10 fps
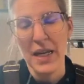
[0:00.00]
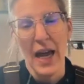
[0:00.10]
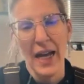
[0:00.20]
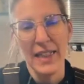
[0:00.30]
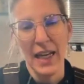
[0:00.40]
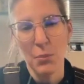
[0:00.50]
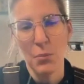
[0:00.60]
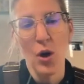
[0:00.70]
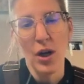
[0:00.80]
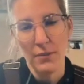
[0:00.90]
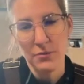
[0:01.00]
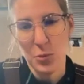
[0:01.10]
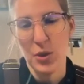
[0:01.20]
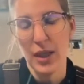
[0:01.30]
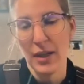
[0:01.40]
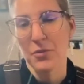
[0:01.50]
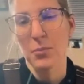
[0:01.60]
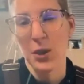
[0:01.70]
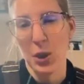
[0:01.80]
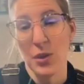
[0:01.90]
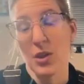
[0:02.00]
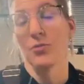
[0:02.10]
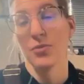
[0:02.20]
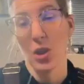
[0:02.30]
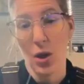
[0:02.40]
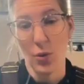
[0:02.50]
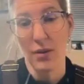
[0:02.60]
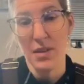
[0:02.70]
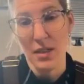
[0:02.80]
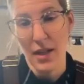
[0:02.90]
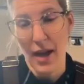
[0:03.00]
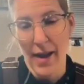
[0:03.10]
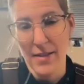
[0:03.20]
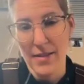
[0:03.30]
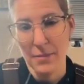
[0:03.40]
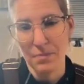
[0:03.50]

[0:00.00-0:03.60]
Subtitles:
and get more comfortable and familiar with the flow of the class.